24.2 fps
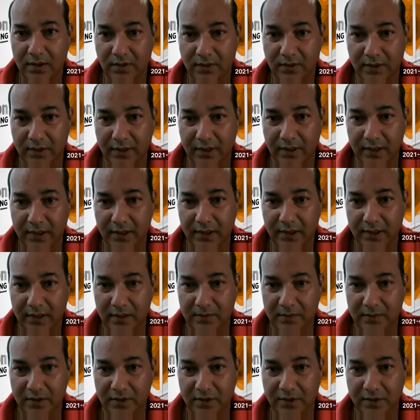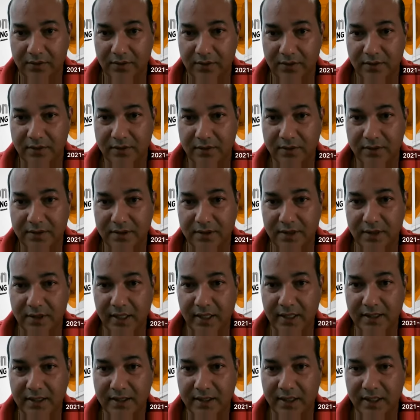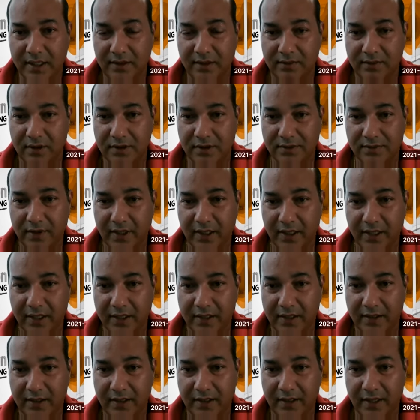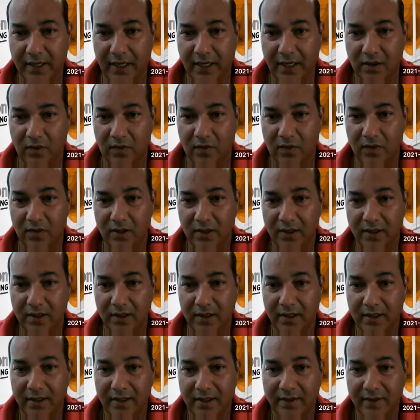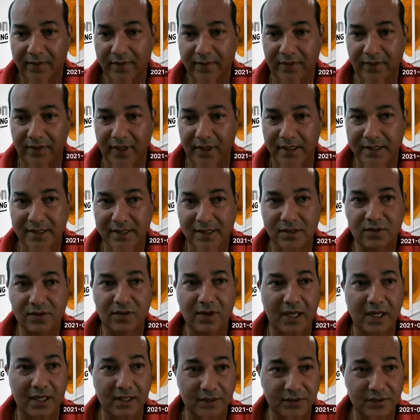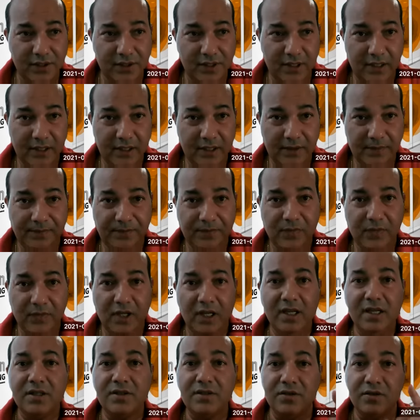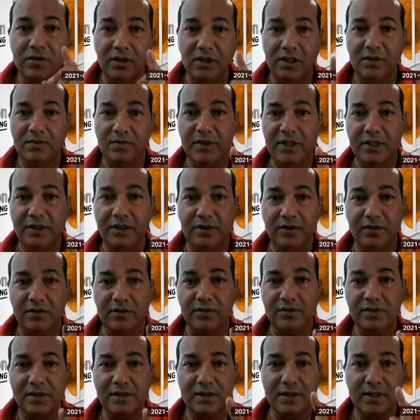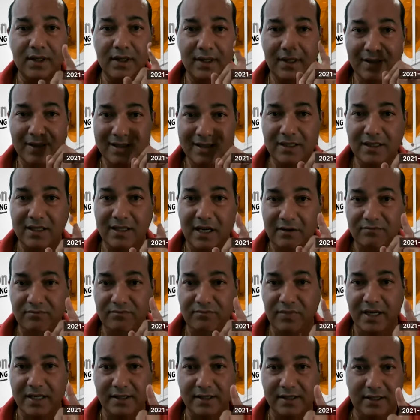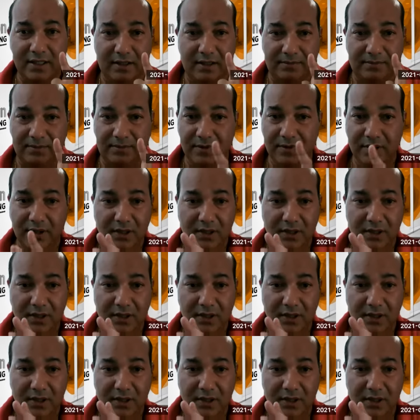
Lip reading: Okay. I'm going to use these keywords right here. Now, this strategy is going to be used step by step.